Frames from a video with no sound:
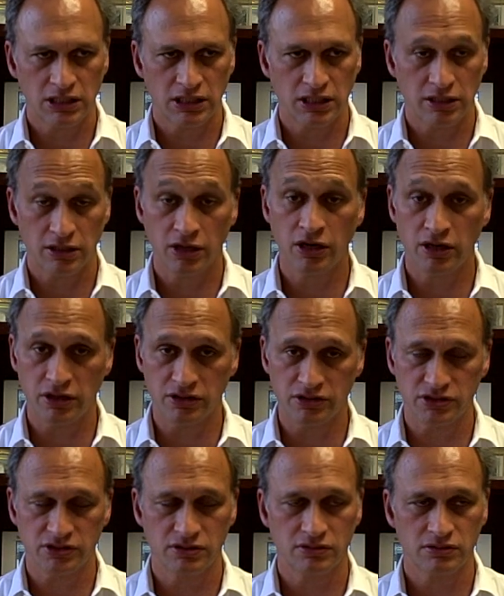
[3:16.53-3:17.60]

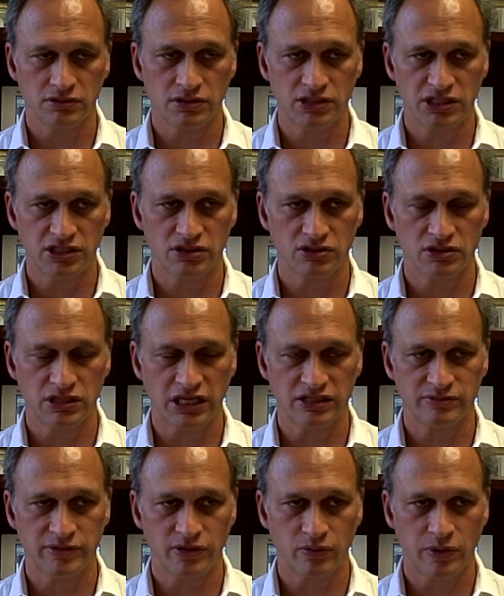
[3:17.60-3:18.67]
The teacher's
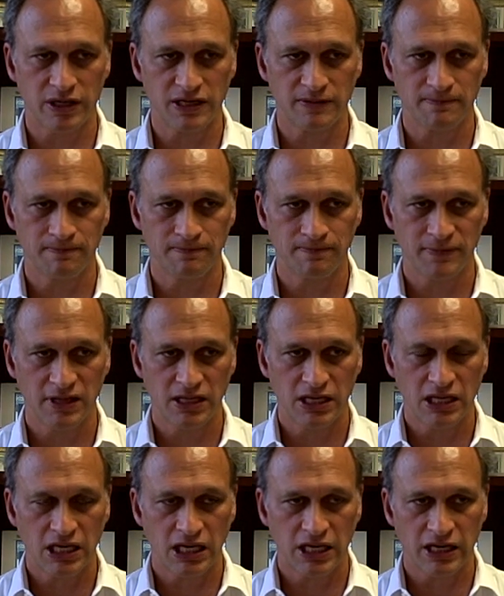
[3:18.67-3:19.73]
lesbian wedding.
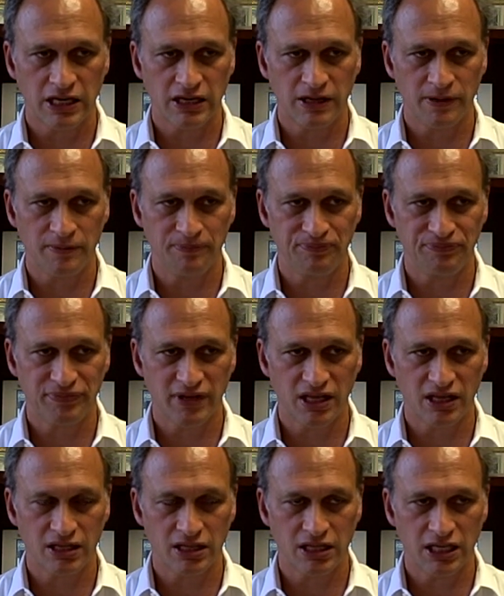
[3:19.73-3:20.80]

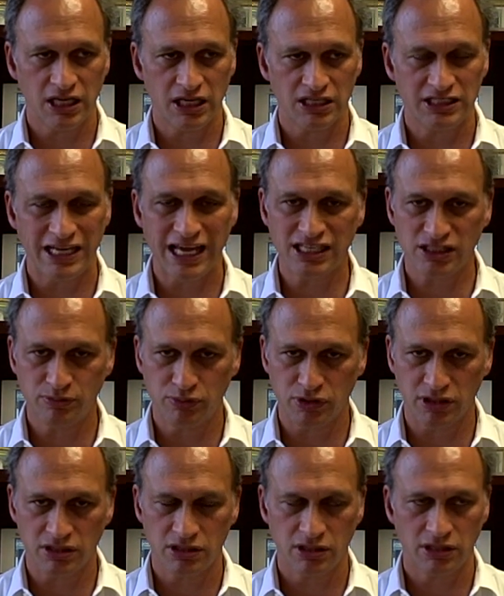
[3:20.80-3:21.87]
A
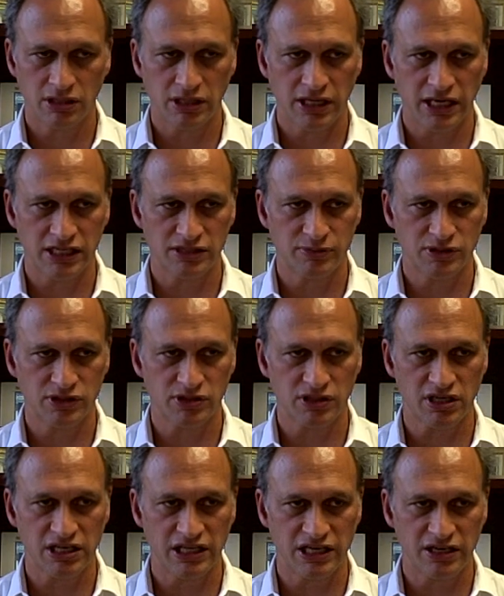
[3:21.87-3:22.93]
textbook has been
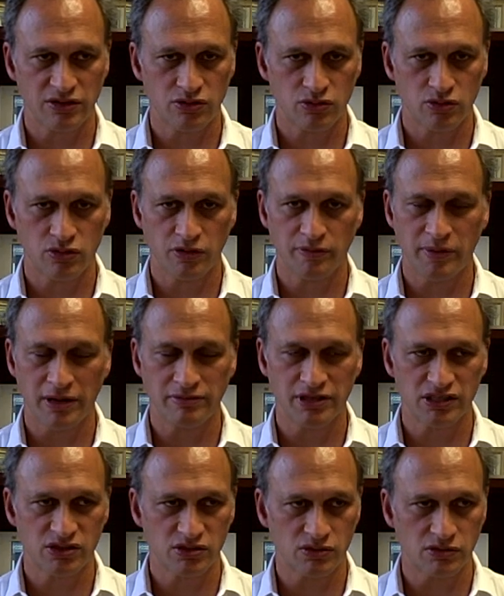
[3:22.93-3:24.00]
circulating through our
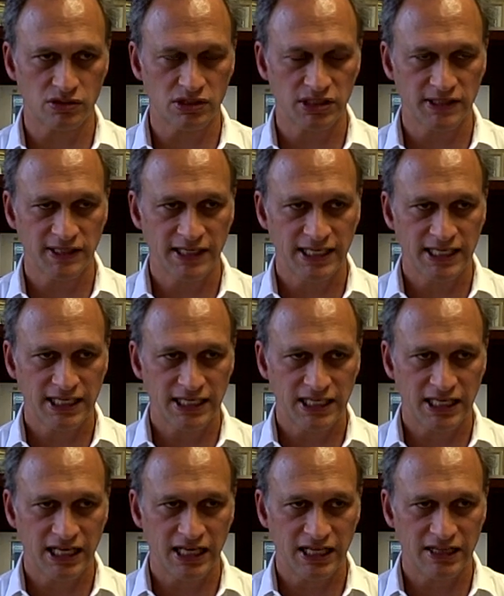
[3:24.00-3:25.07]
public schools
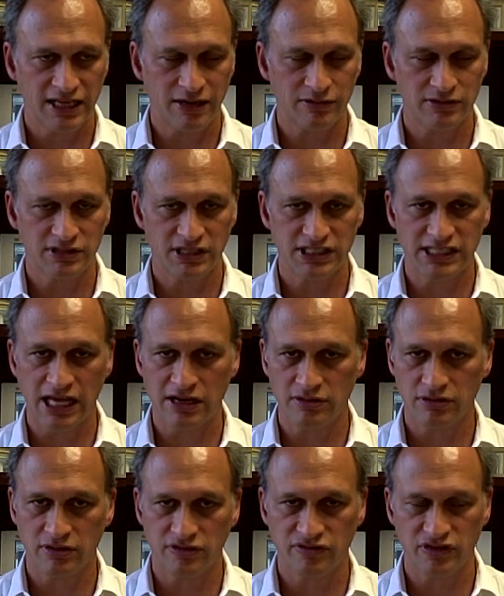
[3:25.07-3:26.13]
that was the
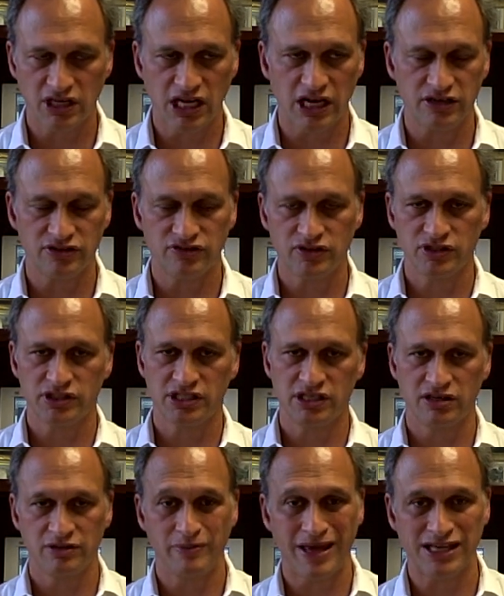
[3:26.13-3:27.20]
center of a controversy
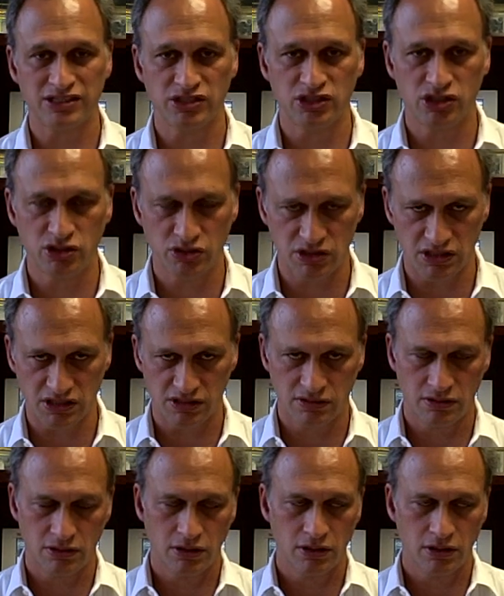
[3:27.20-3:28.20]
in Massachusetts,